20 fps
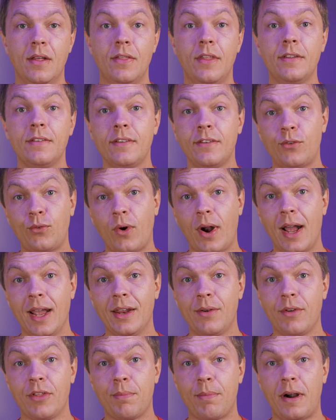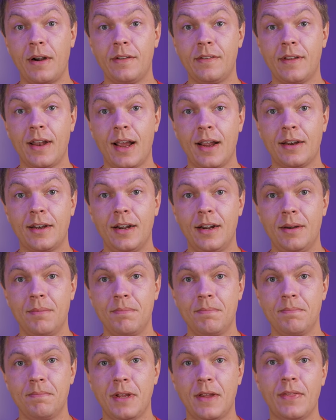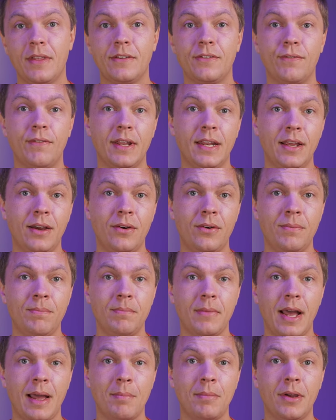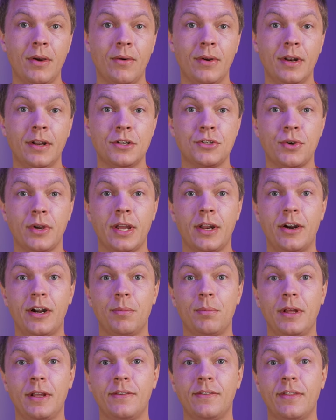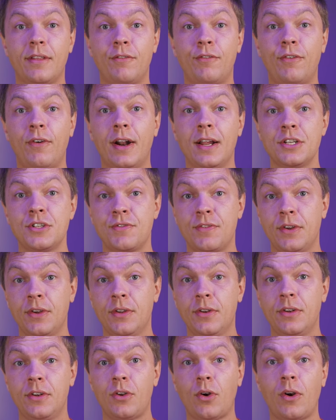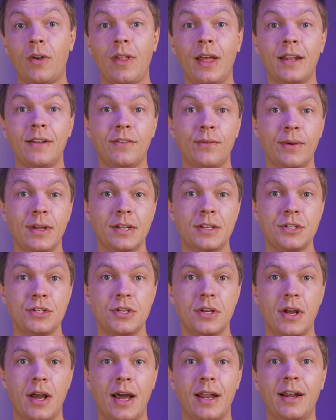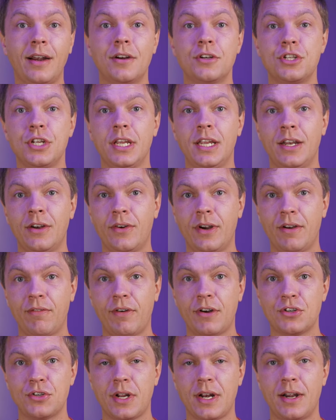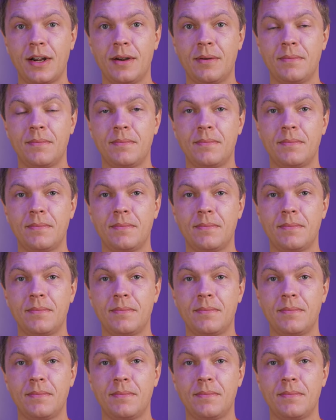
This is Ryan with Parts Doctor. In this video, I'm going to show you how to replace the fresh food door light switch on your GE refrigerator.